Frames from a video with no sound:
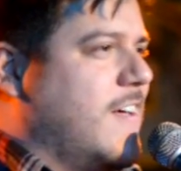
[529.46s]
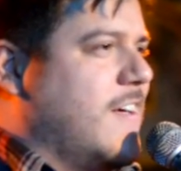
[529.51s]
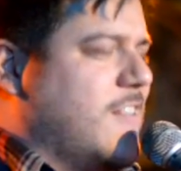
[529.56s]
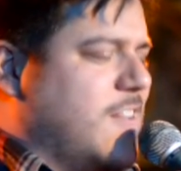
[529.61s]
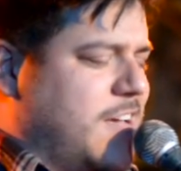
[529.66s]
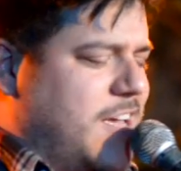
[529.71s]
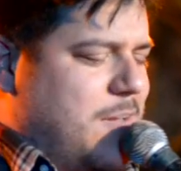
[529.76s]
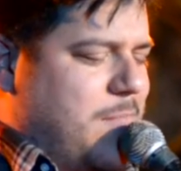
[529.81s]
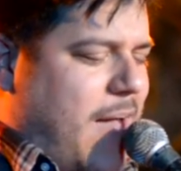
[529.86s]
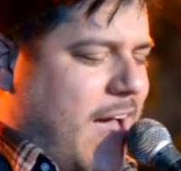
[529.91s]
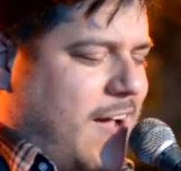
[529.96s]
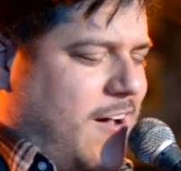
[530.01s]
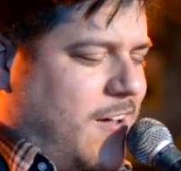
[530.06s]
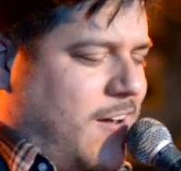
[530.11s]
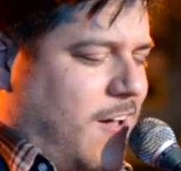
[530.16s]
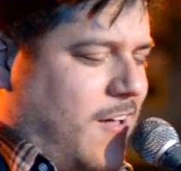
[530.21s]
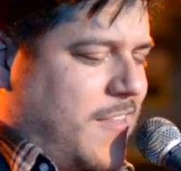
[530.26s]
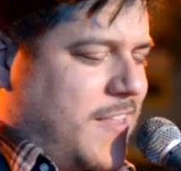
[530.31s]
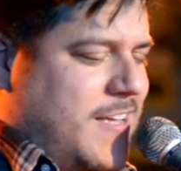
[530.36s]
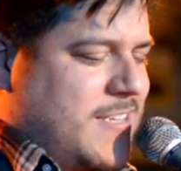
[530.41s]
Looking back
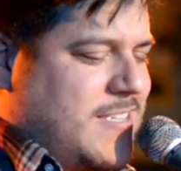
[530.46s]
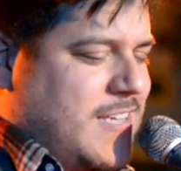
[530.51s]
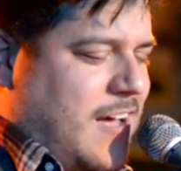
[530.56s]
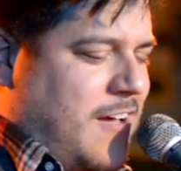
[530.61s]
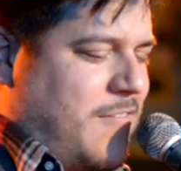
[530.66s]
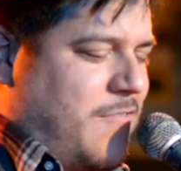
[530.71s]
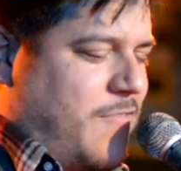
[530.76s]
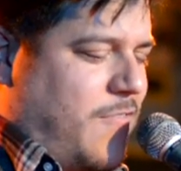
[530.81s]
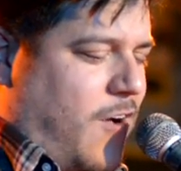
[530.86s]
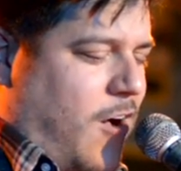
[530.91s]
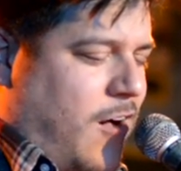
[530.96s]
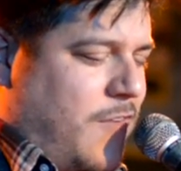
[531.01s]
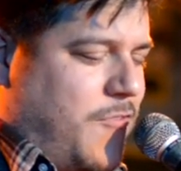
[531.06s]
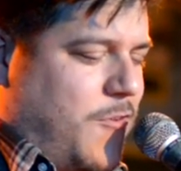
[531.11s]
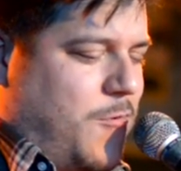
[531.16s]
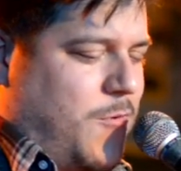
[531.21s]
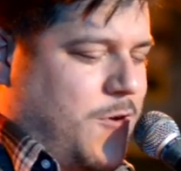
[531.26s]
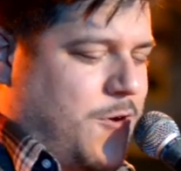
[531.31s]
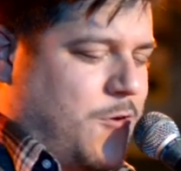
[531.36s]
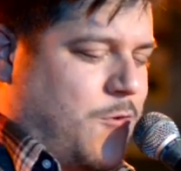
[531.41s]
on all this, I've
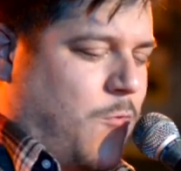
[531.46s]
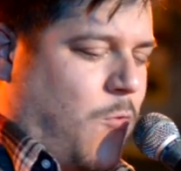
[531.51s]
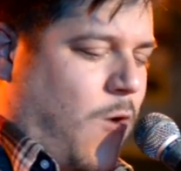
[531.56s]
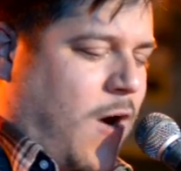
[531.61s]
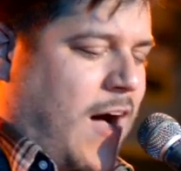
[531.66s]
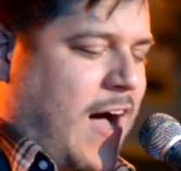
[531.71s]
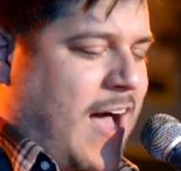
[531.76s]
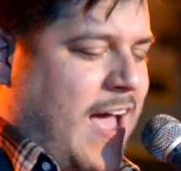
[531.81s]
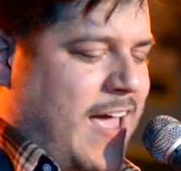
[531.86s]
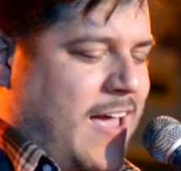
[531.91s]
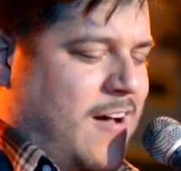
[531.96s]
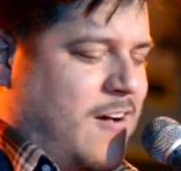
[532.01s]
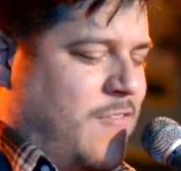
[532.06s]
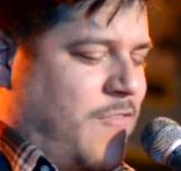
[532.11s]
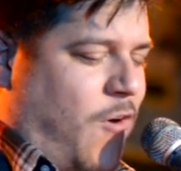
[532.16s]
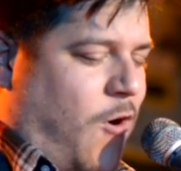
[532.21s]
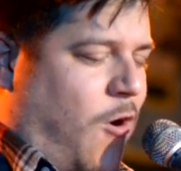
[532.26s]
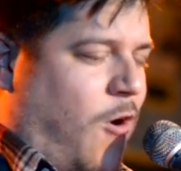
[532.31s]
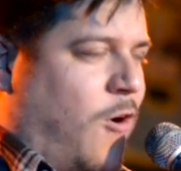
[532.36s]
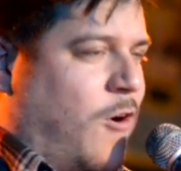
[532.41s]
often wondered why,
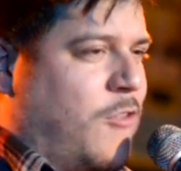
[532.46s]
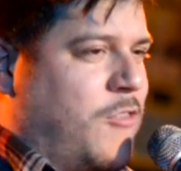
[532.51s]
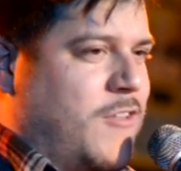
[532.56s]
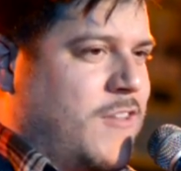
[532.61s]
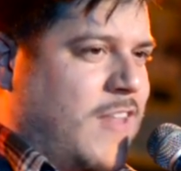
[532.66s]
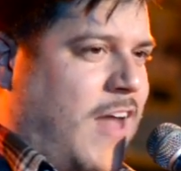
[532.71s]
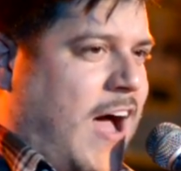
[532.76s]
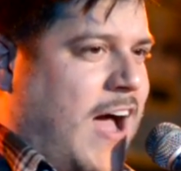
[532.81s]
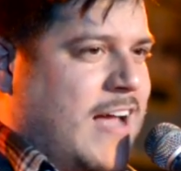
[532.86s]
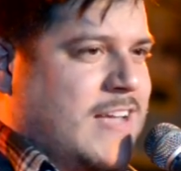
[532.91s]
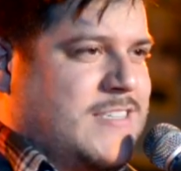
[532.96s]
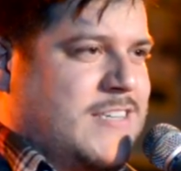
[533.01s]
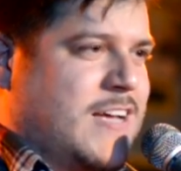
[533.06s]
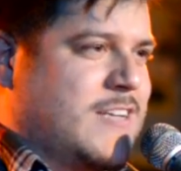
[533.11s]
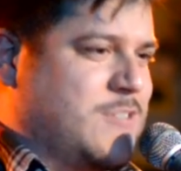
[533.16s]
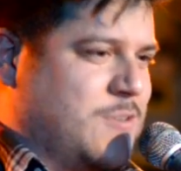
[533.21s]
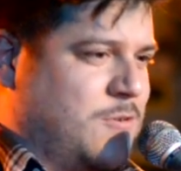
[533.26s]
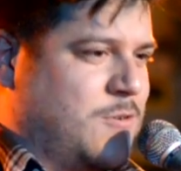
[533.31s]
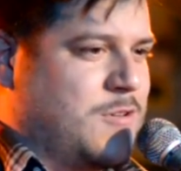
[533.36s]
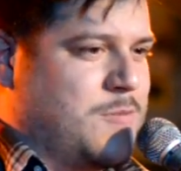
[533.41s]
of all the lies I
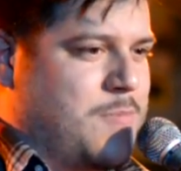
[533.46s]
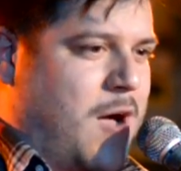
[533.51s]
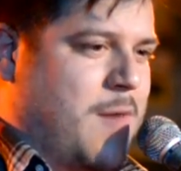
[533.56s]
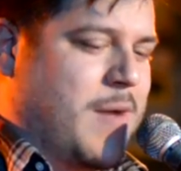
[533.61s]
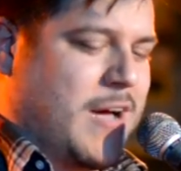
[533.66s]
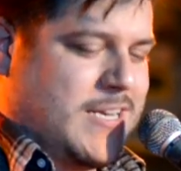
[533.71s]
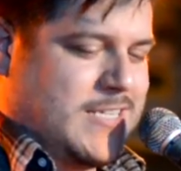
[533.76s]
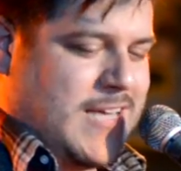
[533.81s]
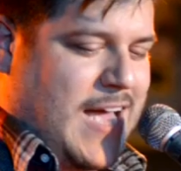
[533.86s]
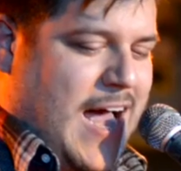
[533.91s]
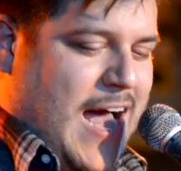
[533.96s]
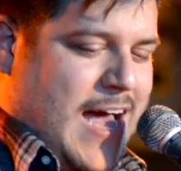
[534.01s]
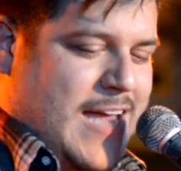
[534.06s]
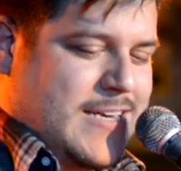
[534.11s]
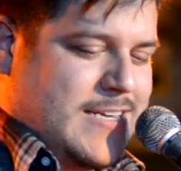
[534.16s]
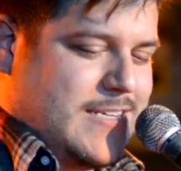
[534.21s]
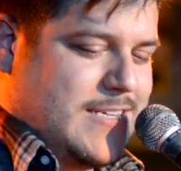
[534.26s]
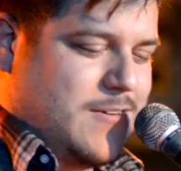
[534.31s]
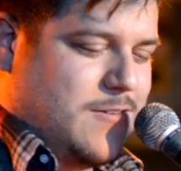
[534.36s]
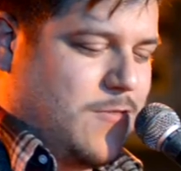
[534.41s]
told about my
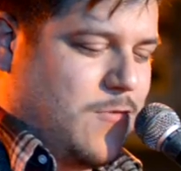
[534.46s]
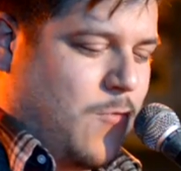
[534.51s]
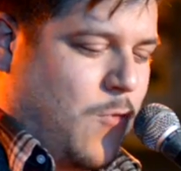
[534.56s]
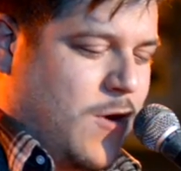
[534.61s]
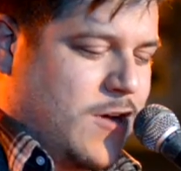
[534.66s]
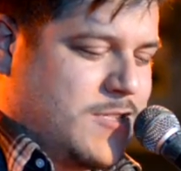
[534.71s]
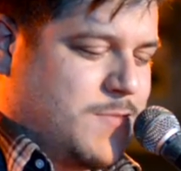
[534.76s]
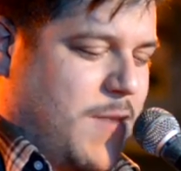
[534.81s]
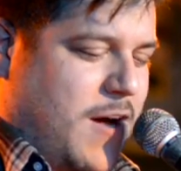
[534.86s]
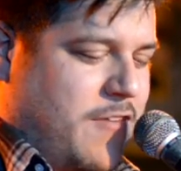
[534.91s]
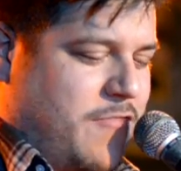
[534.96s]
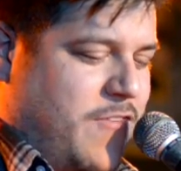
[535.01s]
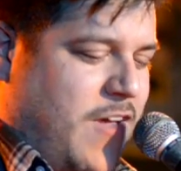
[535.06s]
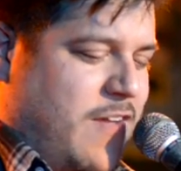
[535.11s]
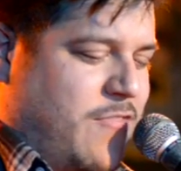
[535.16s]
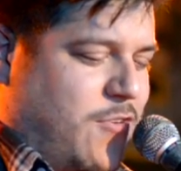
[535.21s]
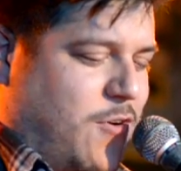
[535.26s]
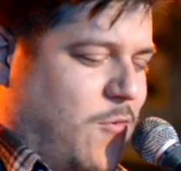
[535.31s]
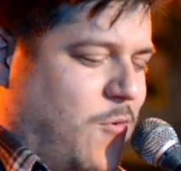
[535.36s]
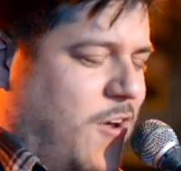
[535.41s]
dad, was my
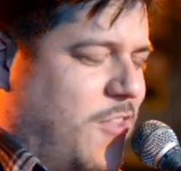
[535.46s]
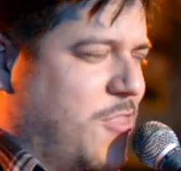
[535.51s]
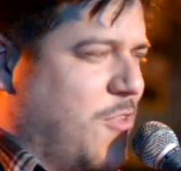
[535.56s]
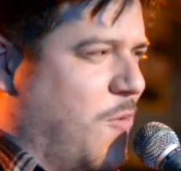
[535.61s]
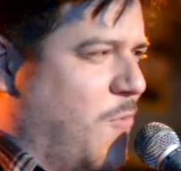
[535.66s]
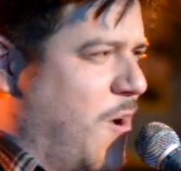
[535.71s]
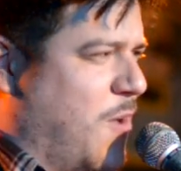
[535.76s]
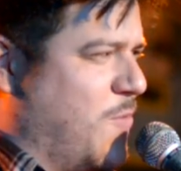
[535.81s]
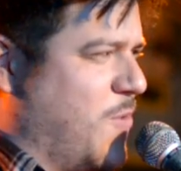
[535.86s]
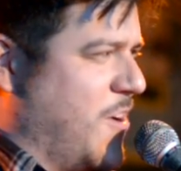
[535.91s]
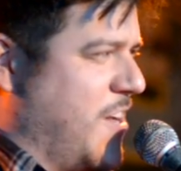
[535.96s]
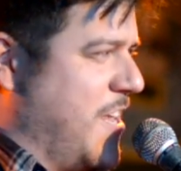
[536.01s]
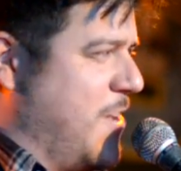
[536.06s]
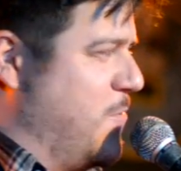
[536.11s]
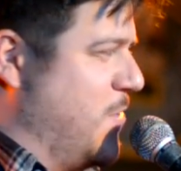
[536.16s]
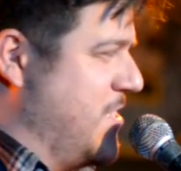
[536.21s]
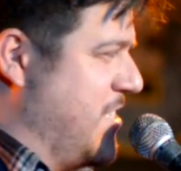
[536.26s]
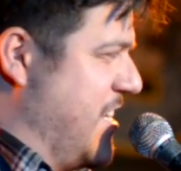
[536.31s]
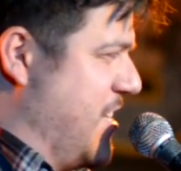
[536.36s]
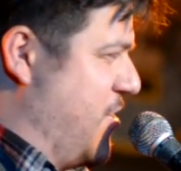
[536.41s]
favorite one the one where he
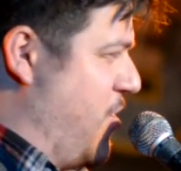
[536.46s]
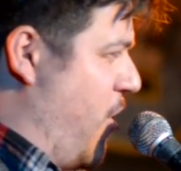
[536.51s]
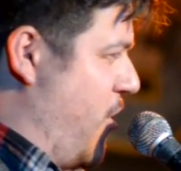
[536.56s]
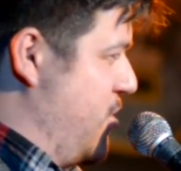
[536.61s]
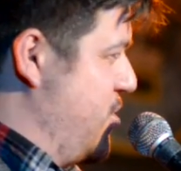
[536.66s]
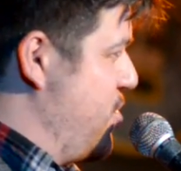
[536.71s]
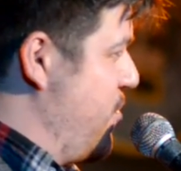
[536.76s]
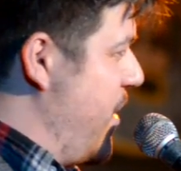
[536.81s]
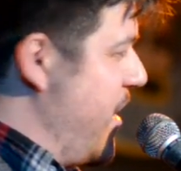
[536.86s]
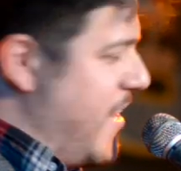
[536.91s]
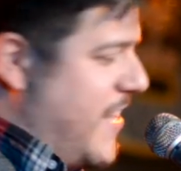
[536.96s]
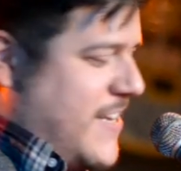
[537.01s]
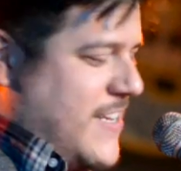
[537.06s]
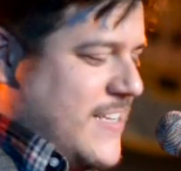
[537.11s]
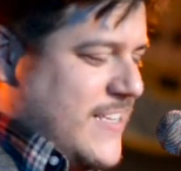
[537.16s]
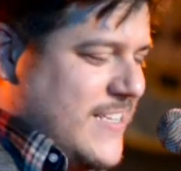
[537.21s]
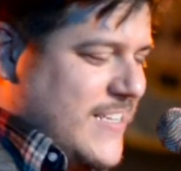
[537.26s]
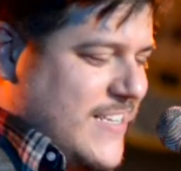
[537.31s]
was incarcerated.